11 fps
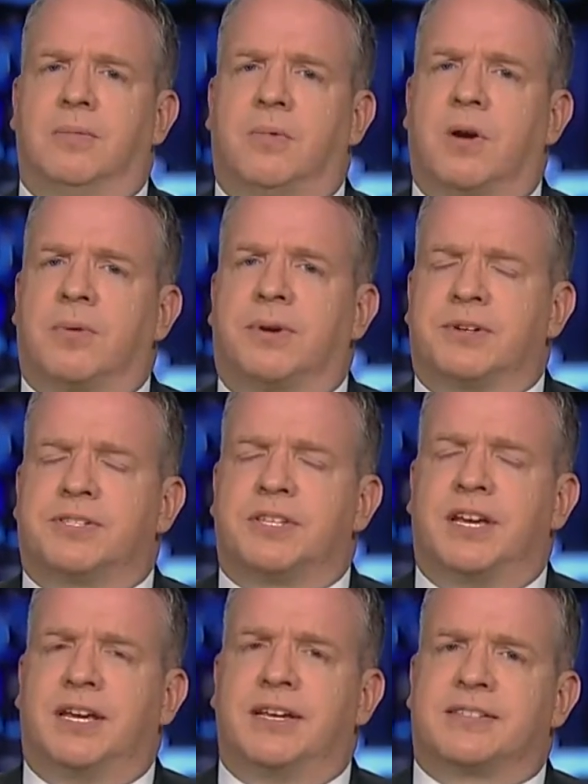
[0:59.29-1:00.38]
what we were
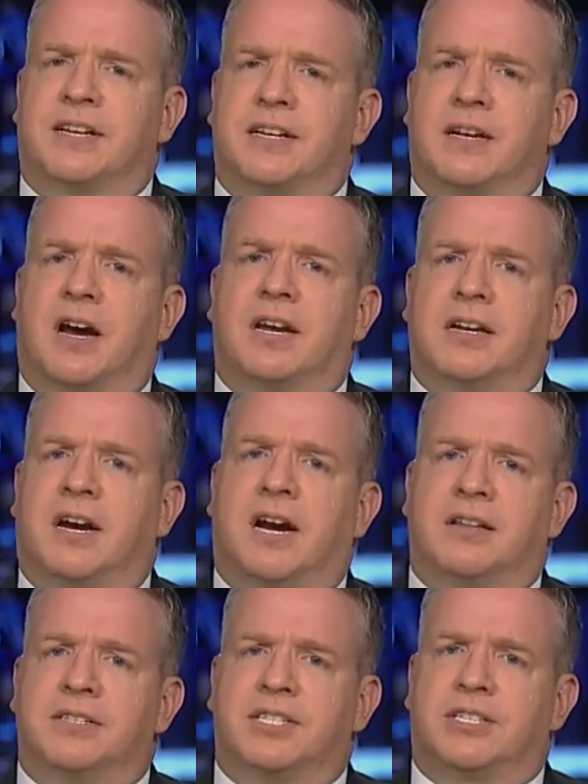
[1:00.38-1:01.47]
seeing is that
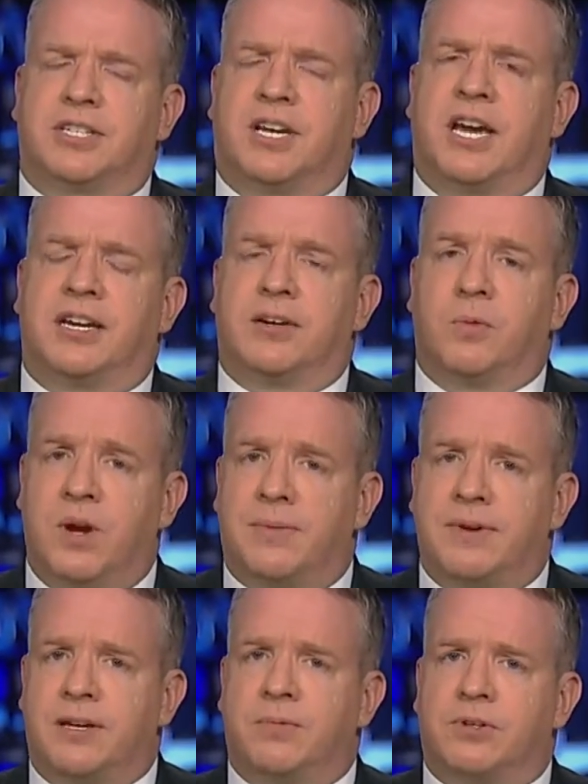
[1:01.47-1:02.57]
non-college educated
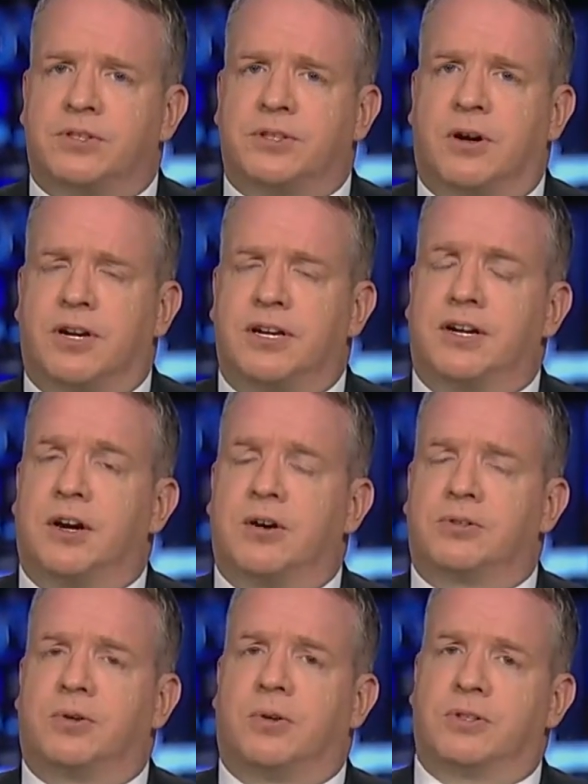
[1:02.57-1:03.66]
women were starting to go
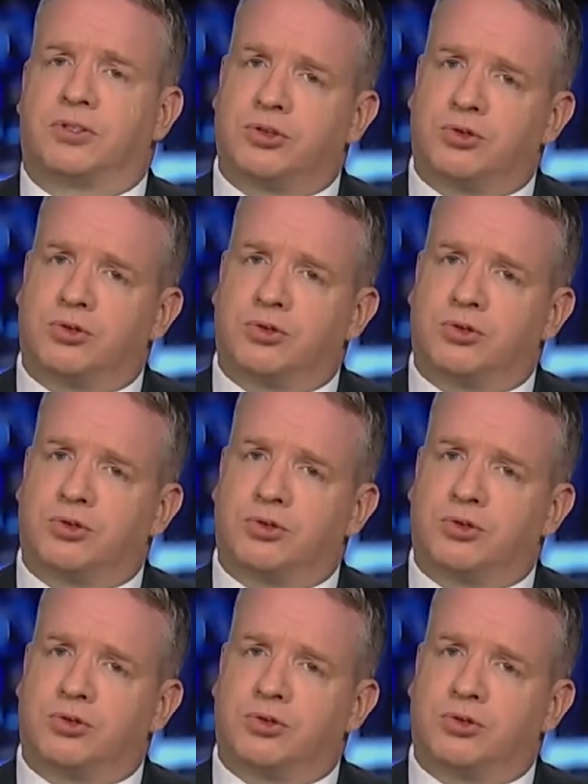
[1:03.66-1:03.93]
towards